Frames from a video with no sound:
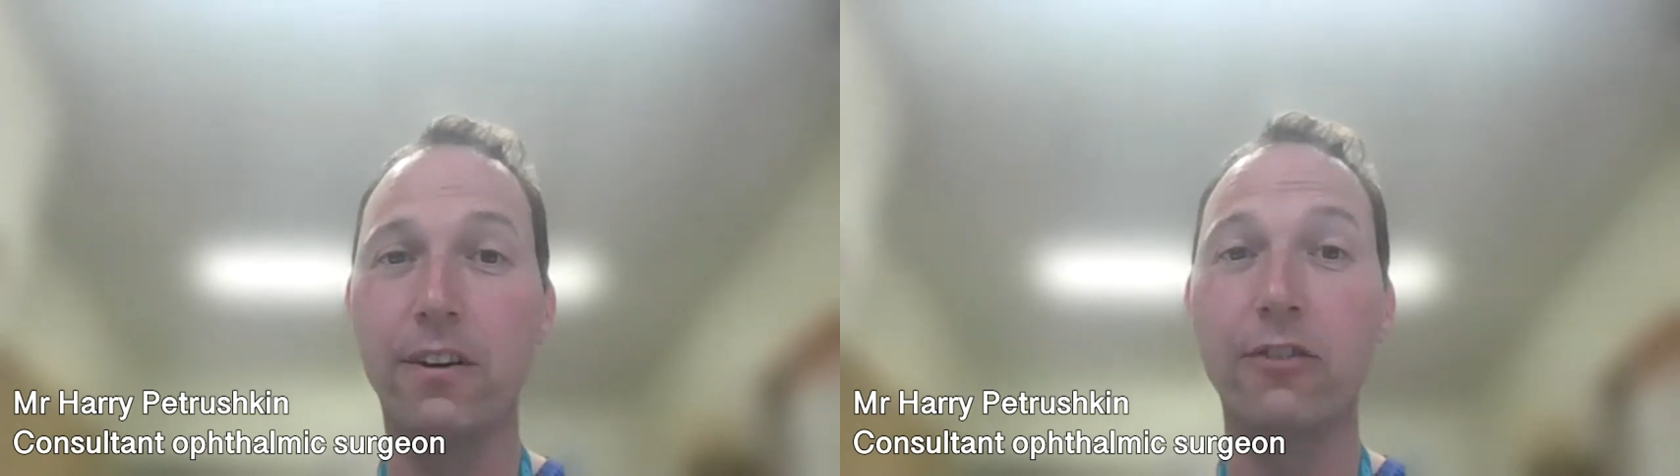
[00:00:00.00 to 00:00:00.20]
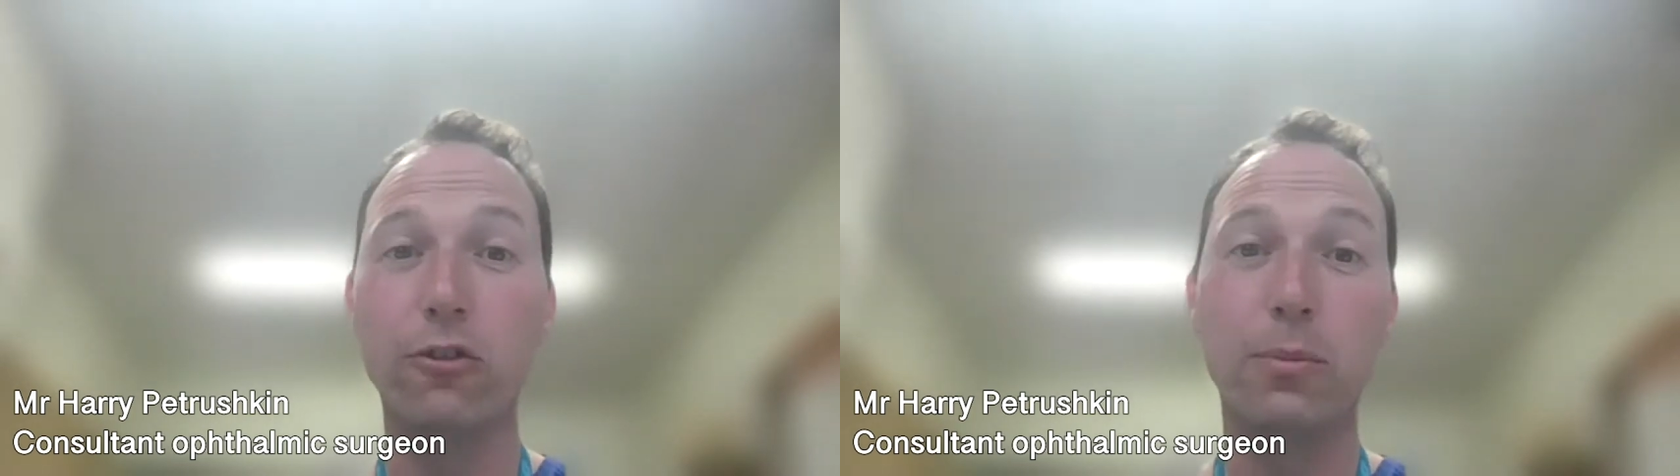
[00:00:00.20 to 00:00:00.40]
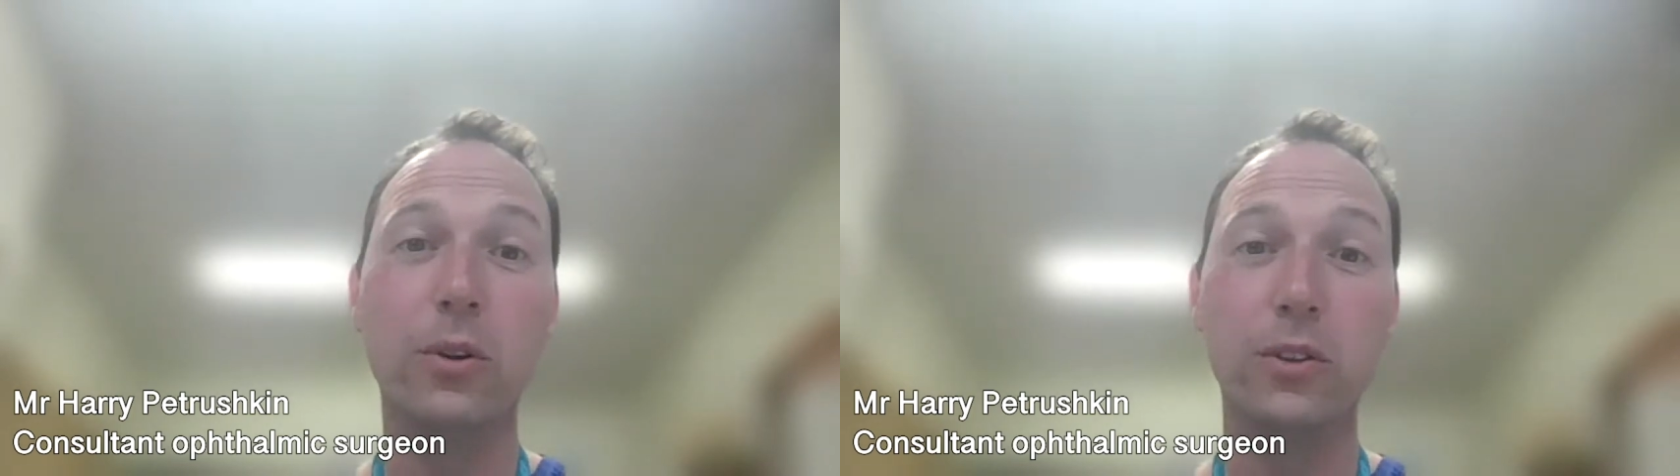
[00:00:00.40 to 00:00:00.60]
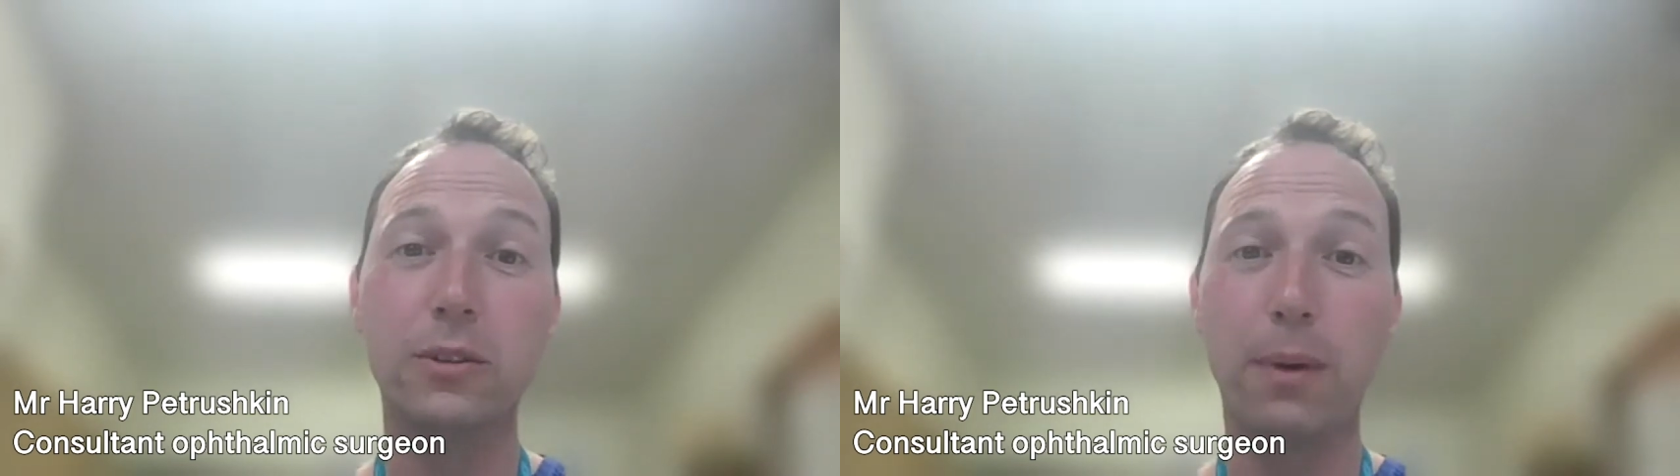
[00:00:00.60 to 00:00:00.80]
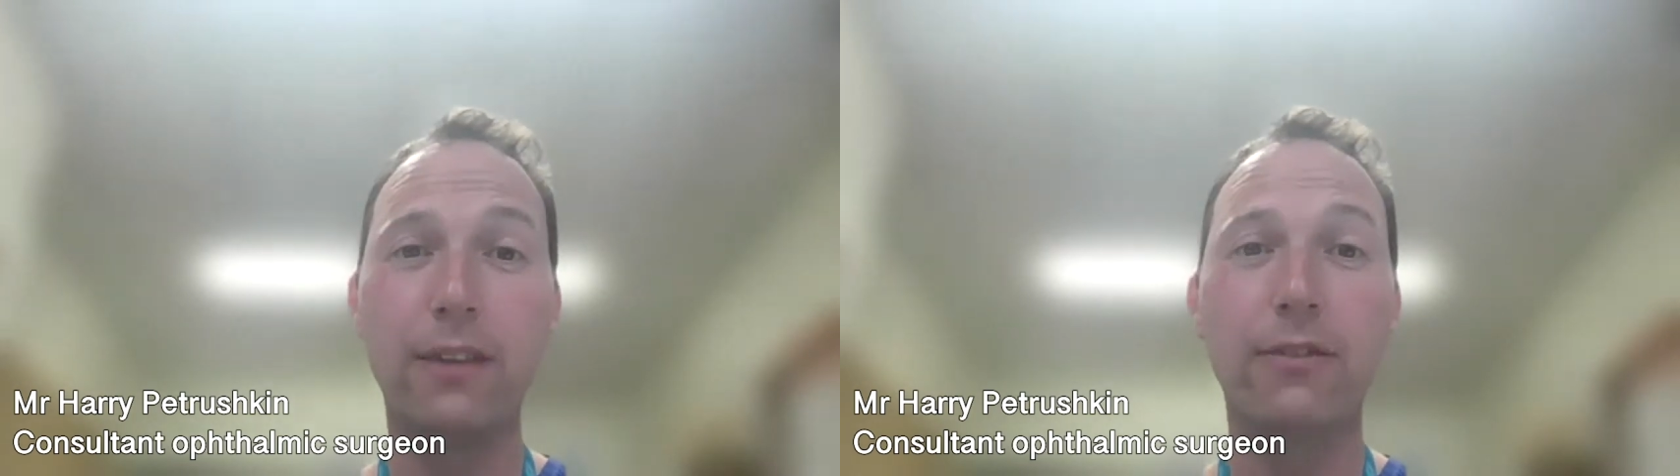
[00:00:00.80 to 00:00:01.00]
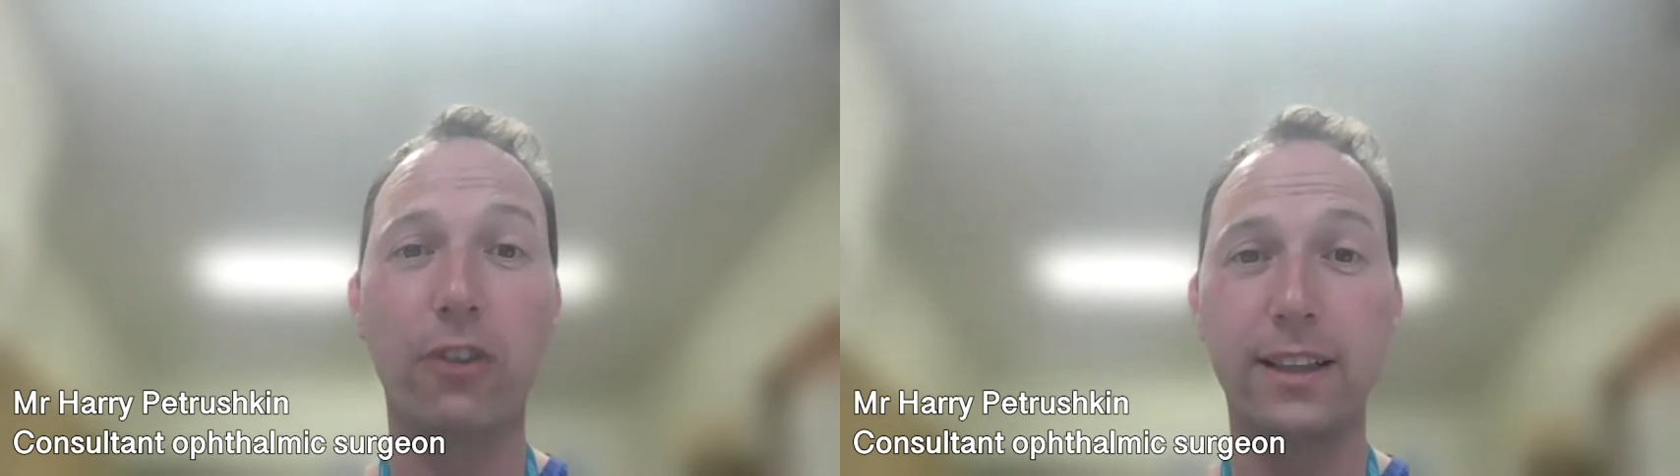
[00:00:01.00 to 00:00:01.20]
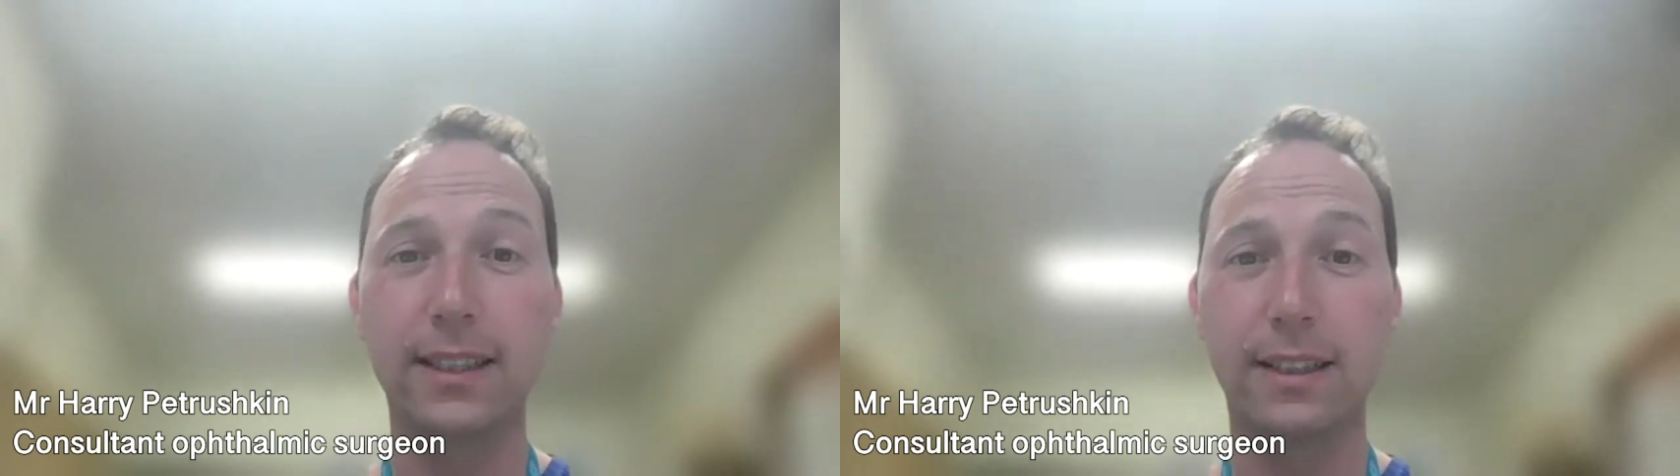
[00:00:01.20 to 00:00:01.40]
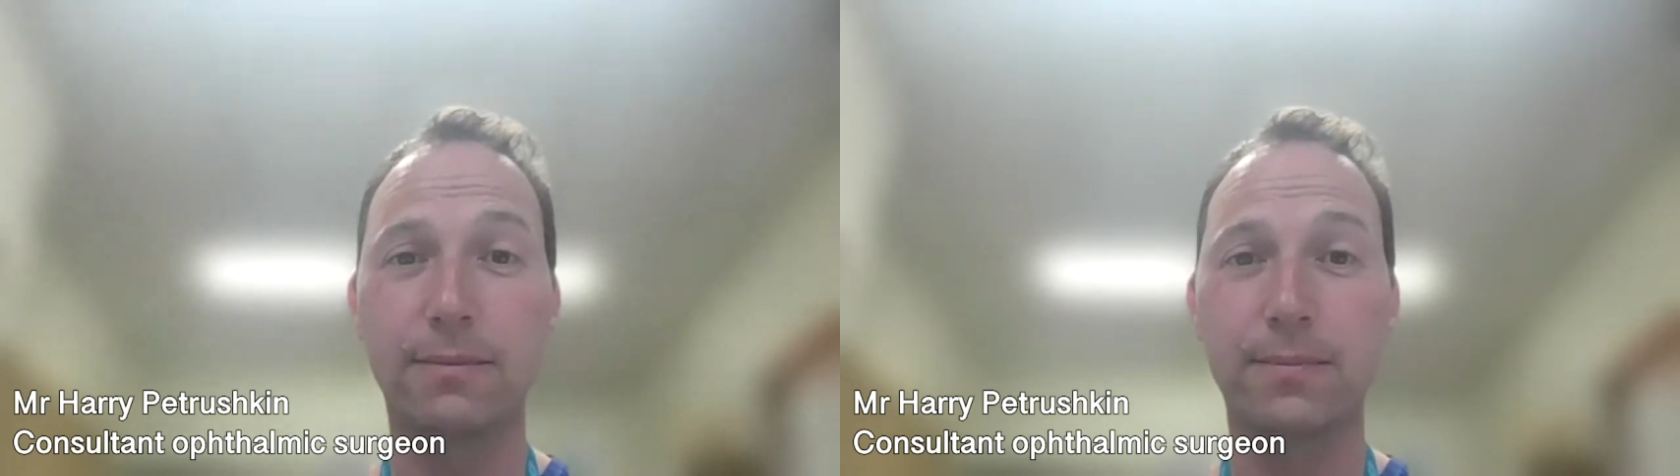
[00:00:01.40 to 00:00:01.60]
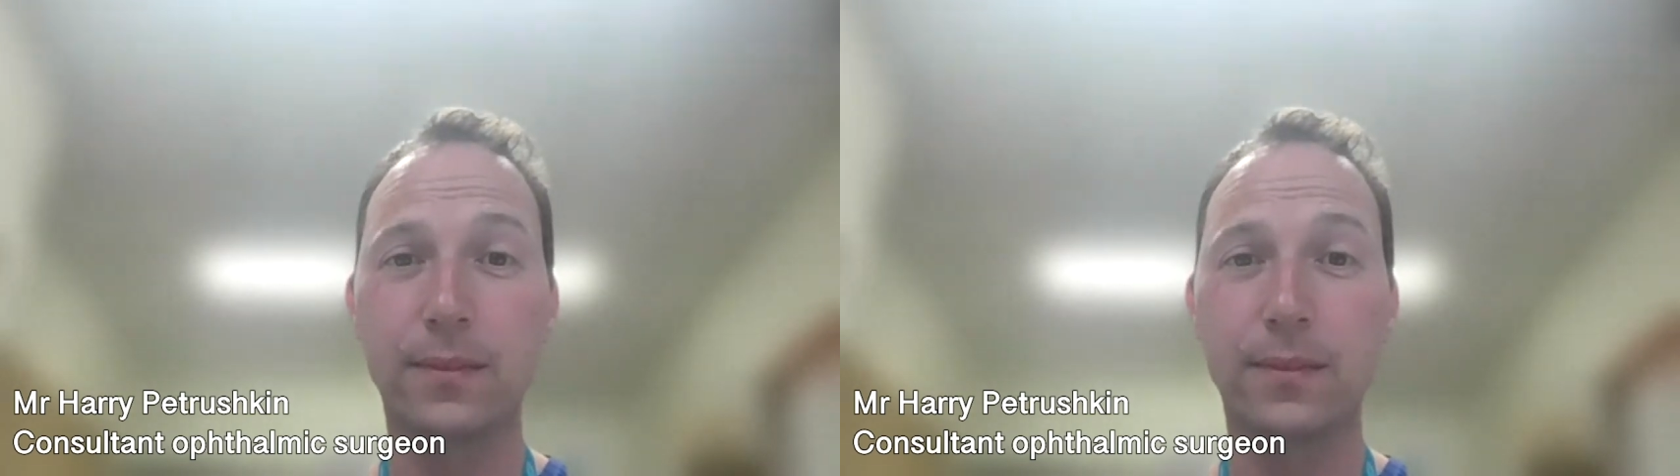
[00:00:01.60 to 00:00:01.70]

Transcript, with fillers: vulnerable to perforating.